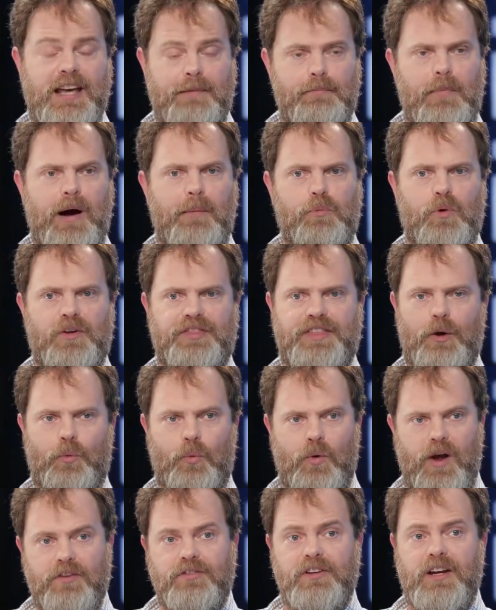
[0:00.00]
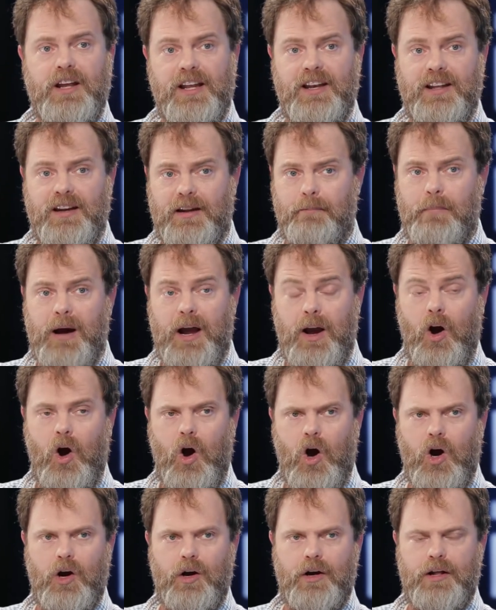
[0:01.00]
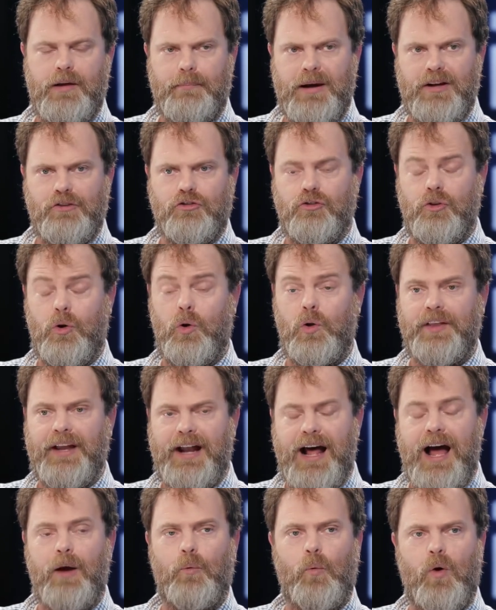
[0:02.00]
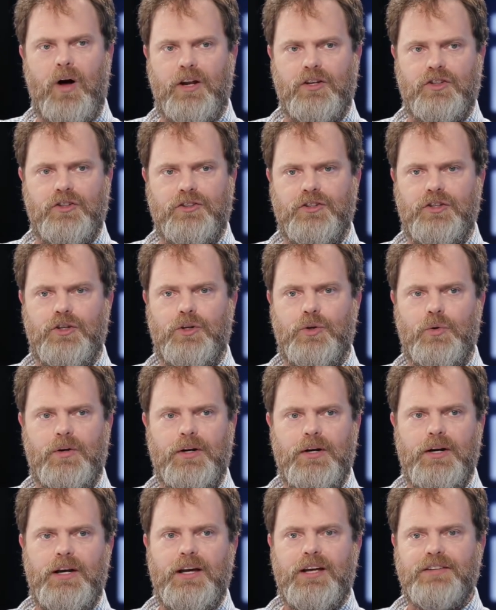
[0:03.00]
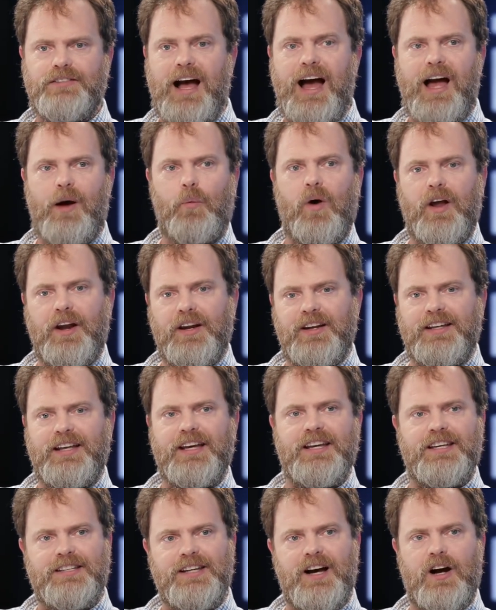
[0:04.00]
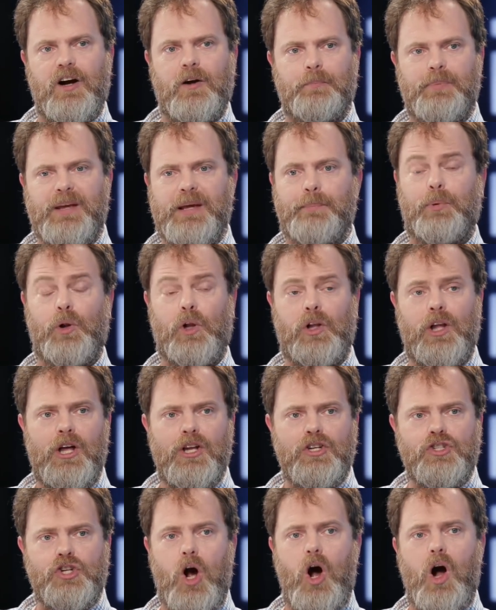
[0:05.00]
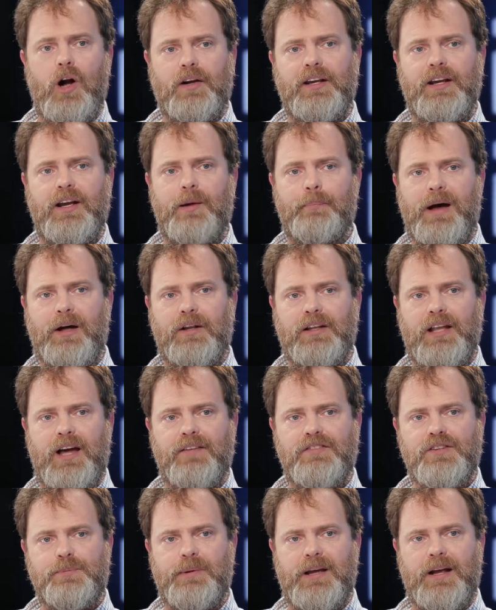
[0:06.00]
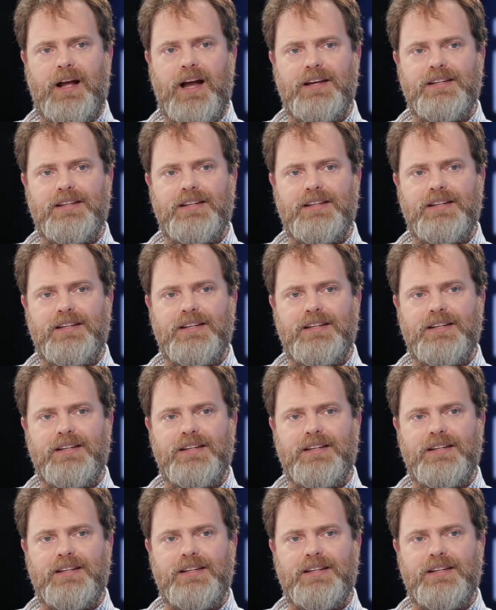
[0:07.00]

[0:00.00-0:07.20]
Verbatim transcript: came up with that resonated in my heart and my soul that I wanted to do is I wanted to get young people talking about life's big